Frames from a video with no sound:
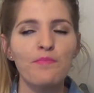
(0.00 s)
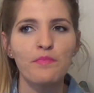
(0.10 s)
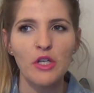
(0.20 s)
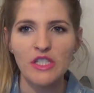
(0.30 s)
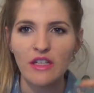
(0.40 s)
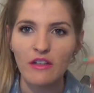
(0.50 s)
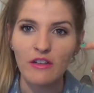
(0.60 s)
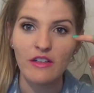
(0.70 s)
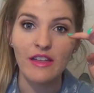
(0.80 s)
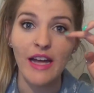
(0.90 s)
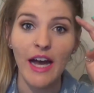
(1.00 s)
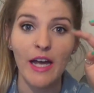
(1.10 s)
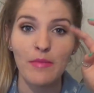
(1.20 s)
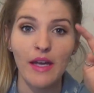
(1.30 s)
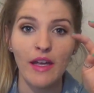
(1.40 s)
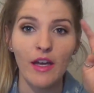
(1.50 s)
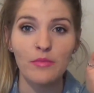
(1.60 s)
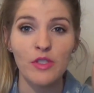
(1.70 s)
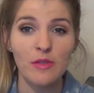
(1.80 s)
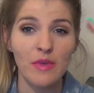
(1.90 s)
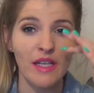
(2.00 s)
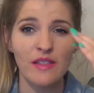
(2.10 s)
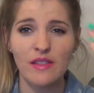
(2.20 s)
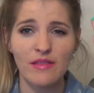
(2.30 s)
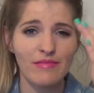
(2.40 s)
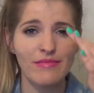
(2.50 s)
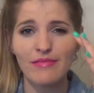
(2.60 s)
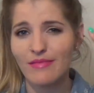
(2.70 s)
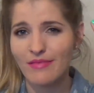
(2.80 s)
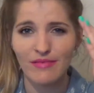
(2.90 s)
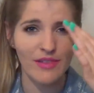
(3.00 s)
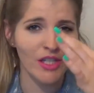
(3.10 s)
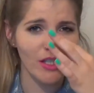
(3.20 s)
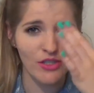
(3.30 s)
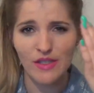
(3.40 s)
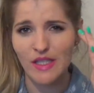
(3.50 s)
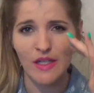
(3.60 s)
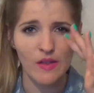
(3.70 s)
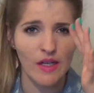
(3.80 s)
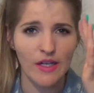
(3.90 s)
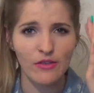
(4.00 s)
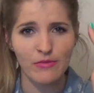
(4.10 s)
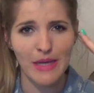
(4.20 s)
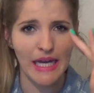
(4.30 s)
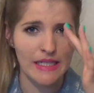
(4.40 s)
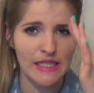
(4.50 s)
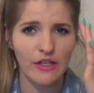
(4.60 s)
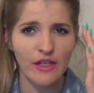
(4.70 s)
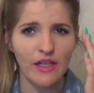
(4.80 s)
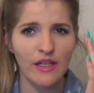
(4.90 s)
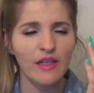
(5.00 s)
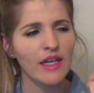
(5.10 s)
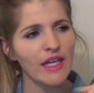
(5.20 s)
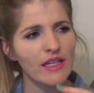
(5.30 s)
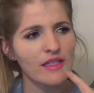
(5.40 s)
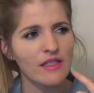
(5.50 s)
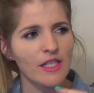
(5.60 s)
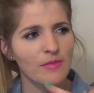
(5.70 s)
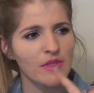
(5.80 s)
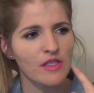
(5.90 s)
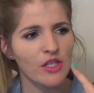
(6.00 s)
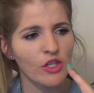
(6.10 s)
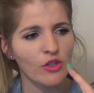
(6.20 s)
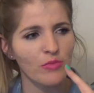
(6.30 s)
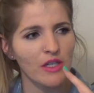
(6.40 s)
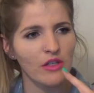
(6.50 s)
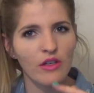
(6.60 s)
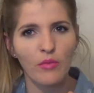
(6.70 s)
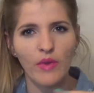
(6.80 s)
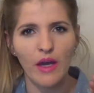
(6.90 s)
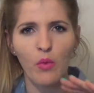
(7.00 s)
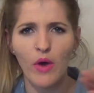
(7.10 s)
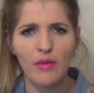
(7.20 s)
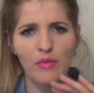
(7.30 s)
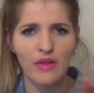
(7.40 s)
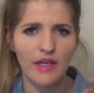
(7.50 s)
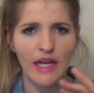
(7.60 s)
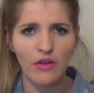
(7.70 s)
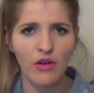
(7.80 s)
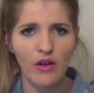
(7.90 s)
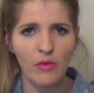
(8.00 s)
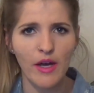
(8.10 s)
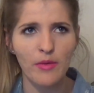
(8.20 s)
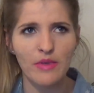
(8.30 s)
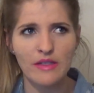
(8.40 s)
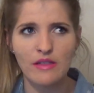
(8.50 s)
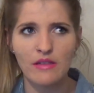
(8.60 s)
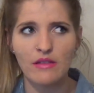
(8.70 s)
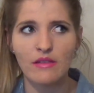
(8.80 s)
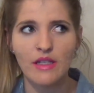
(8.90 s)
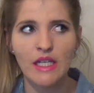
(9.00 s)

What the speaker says: particularly eye makeup, just because you can just get a lot of bacteria. I guess lips too, but you can like wipe it with an alcohol wipe and it's a little